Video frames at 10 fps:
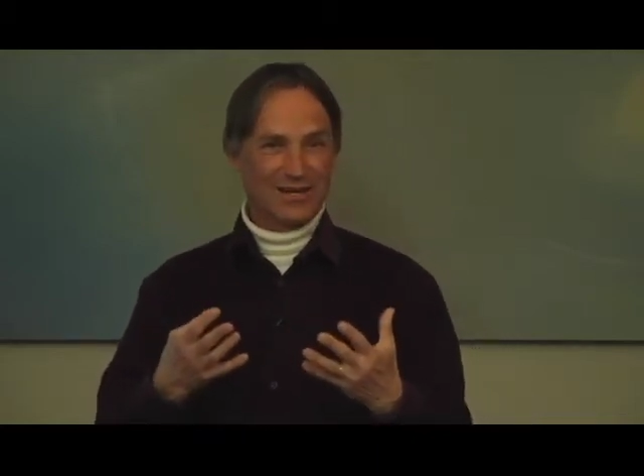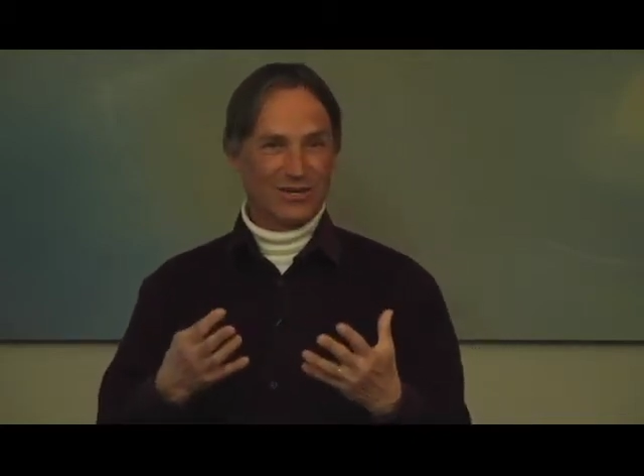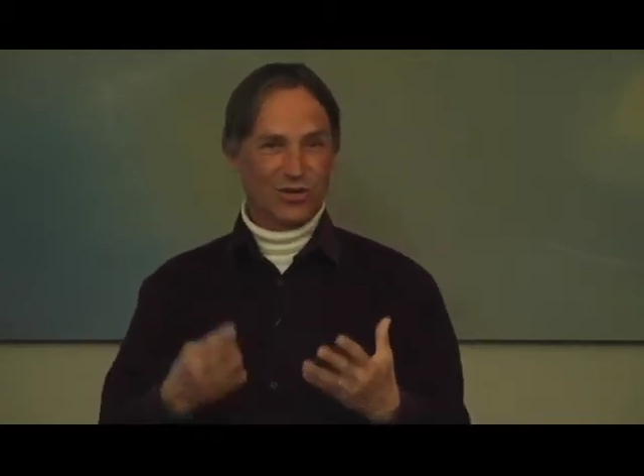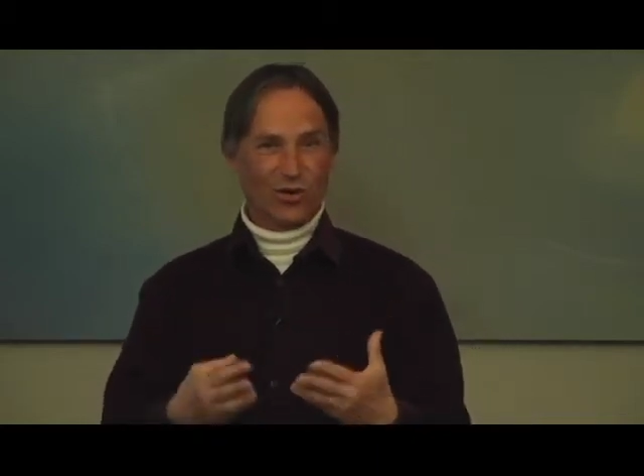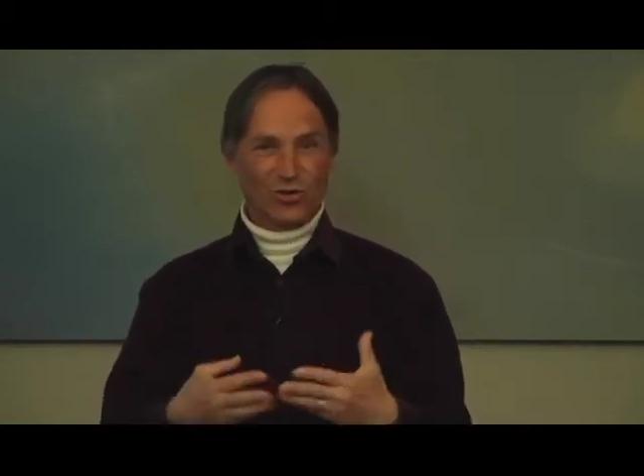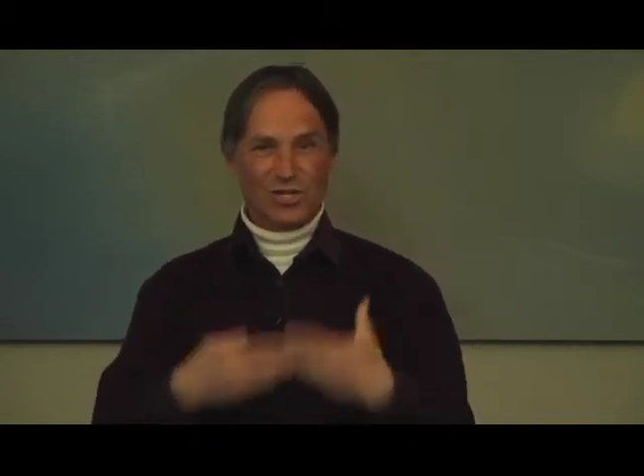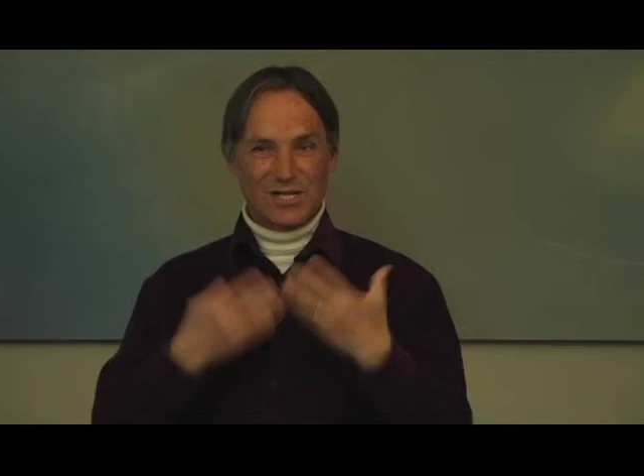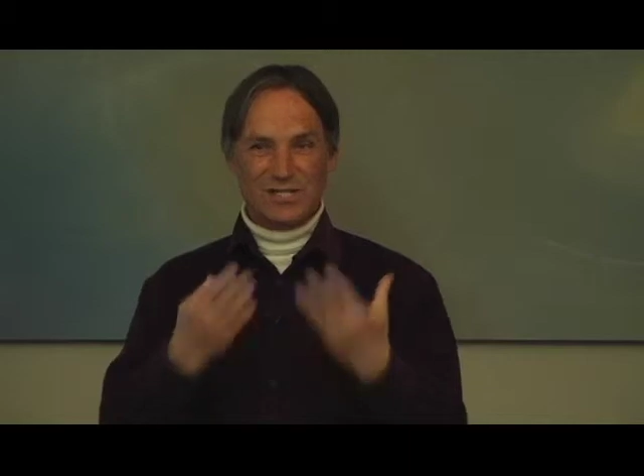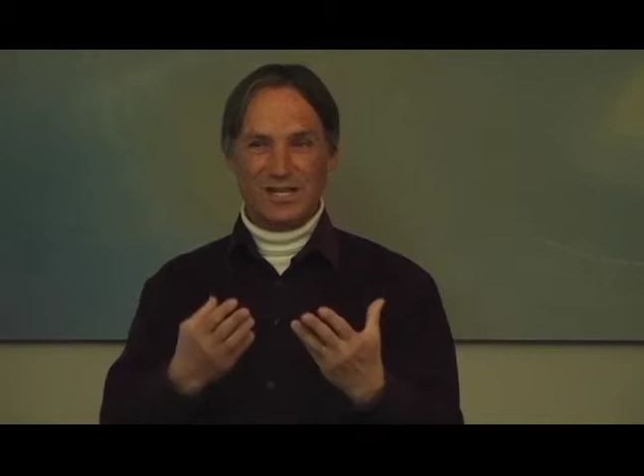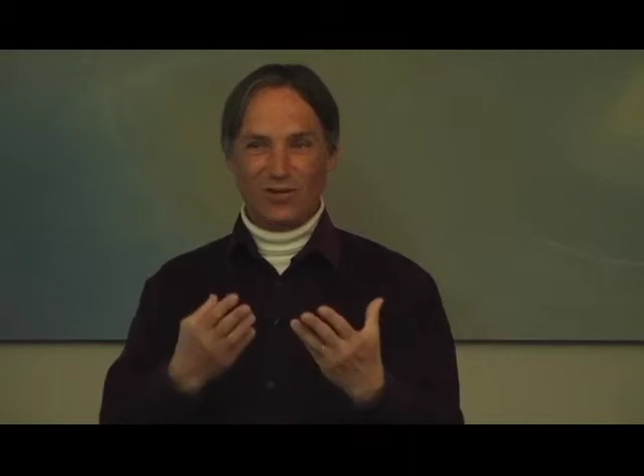
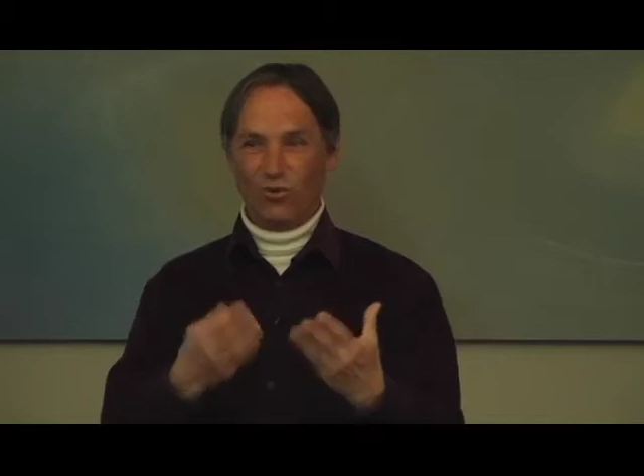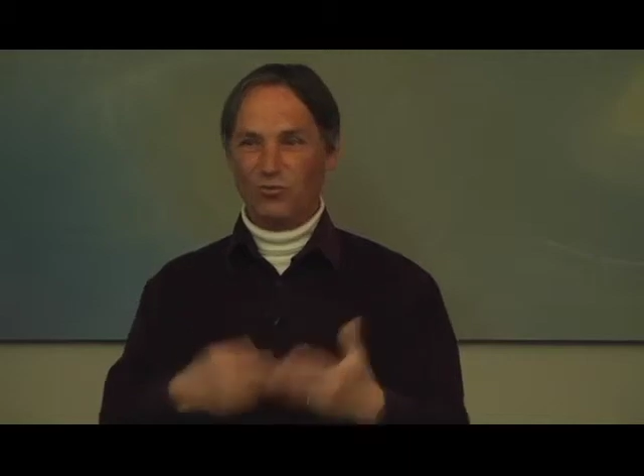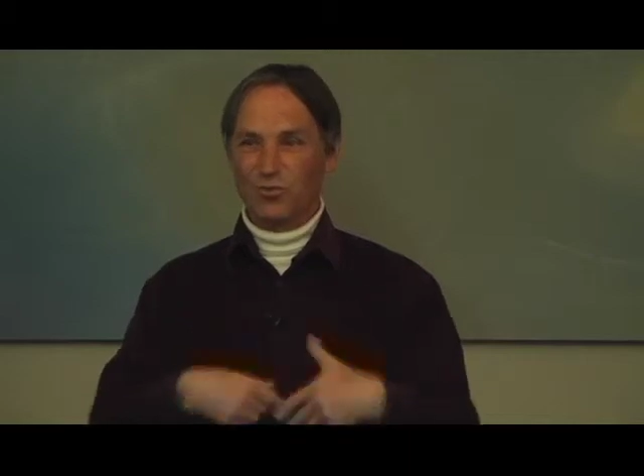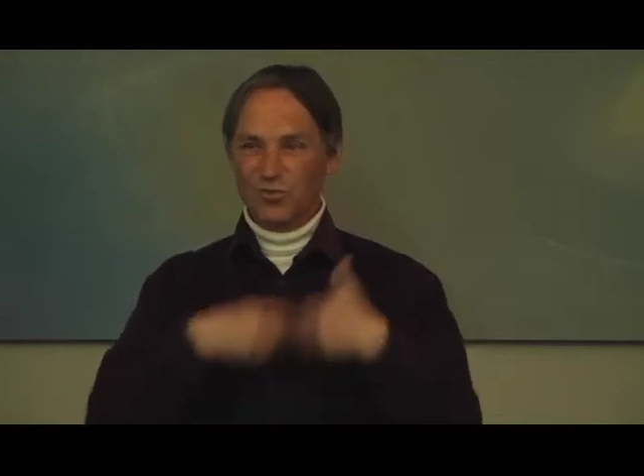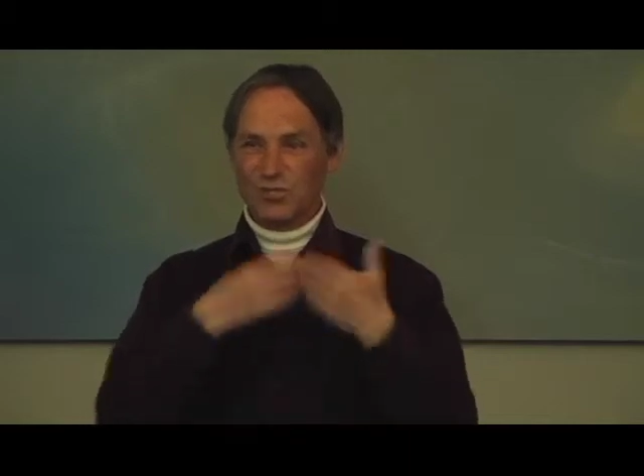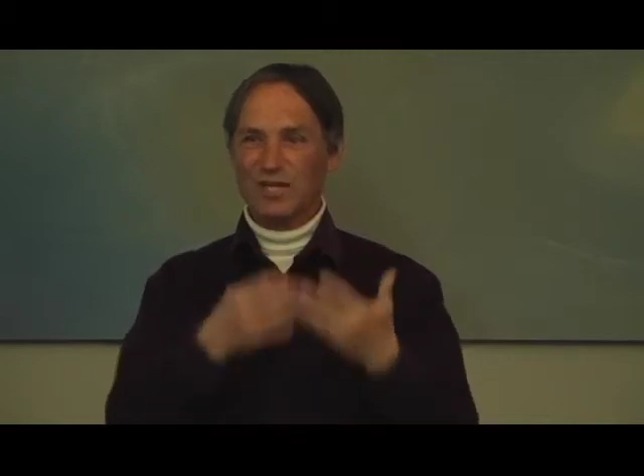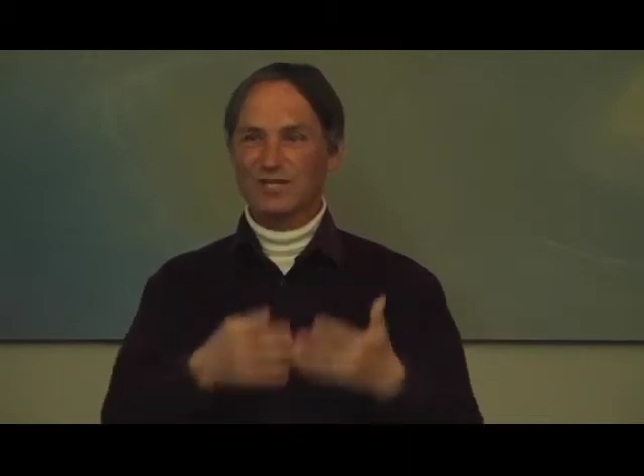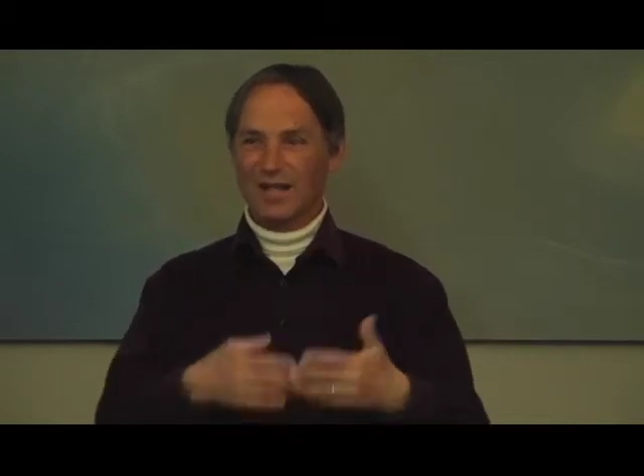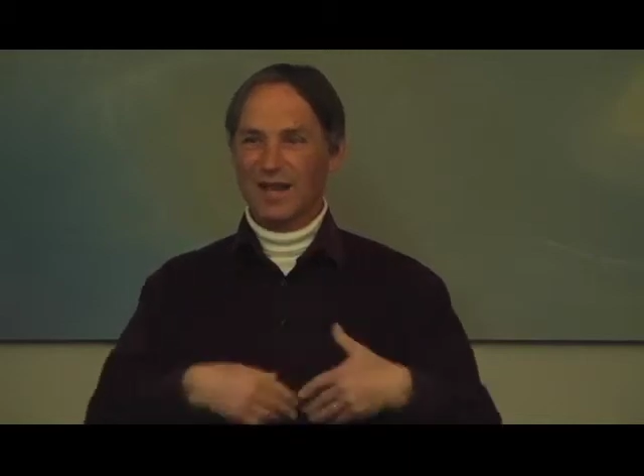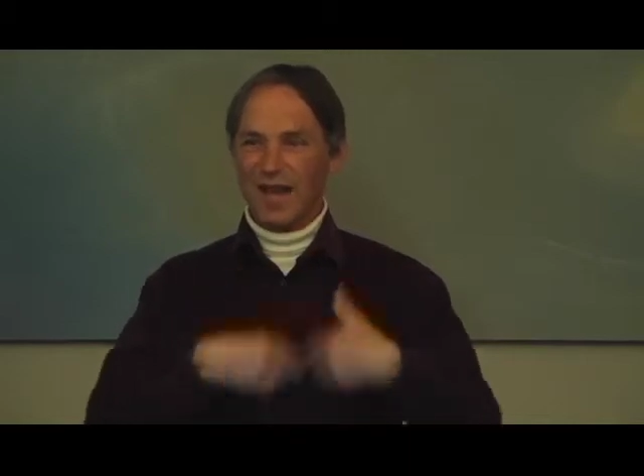logistic of using
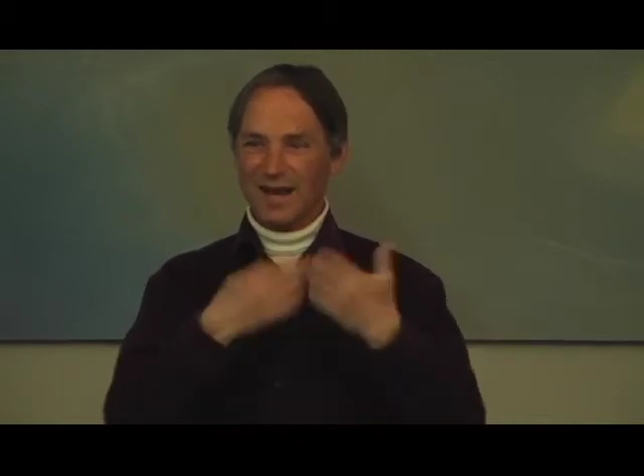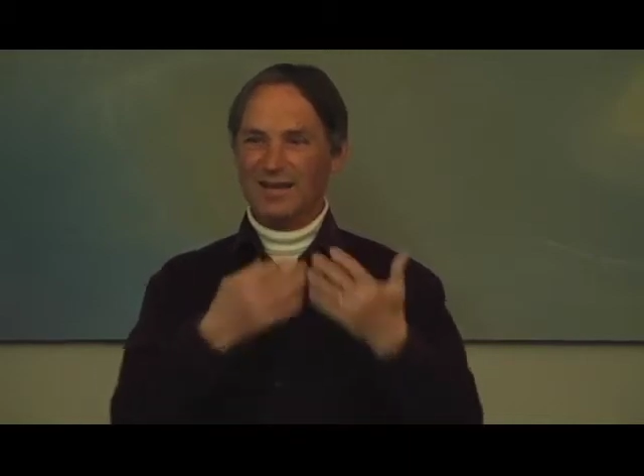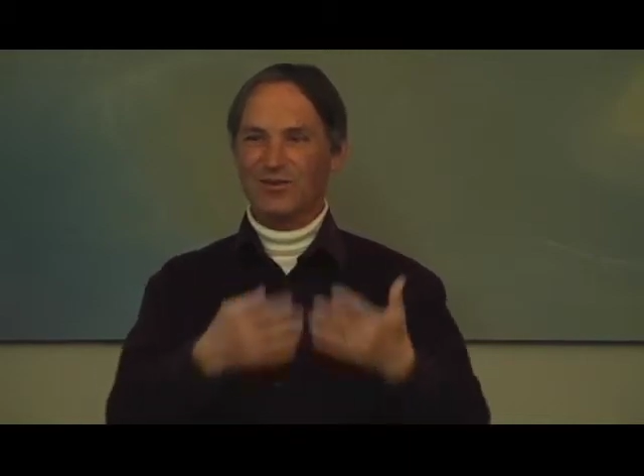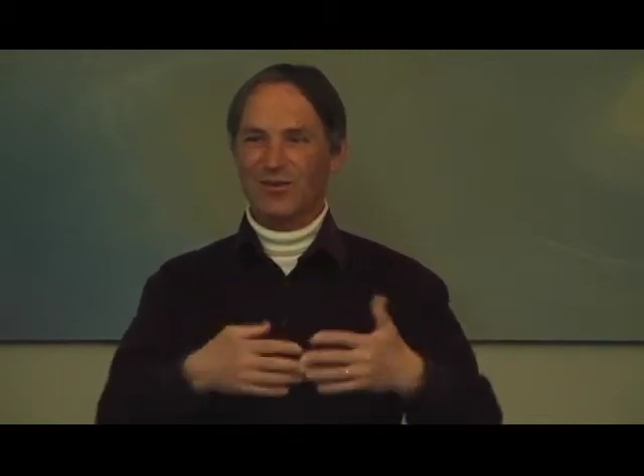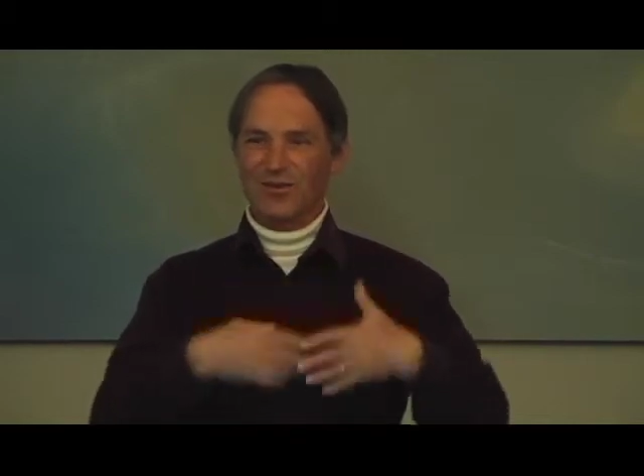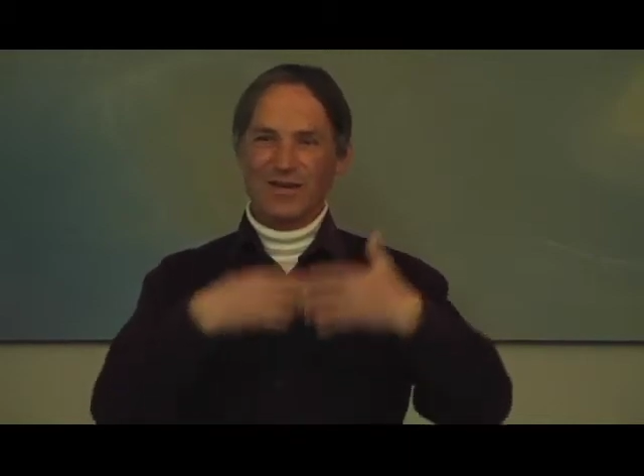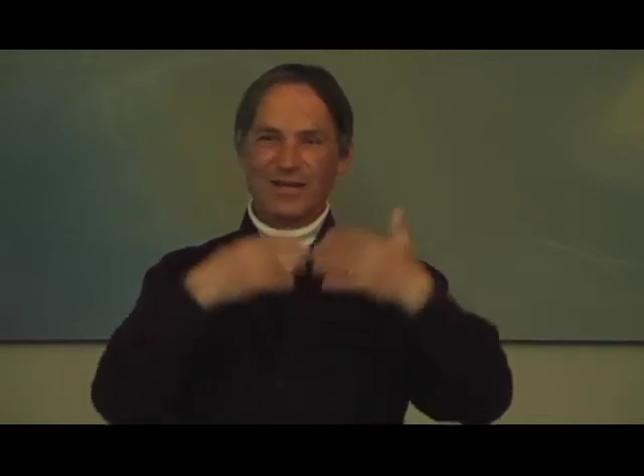the land, or